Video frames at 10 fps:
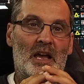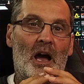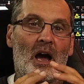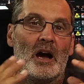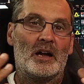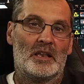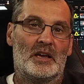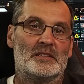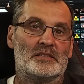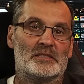
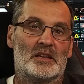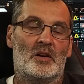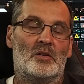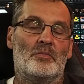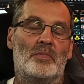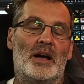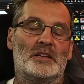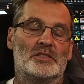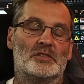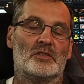highlights how
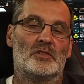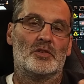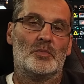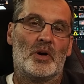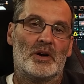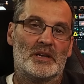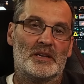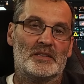magical your body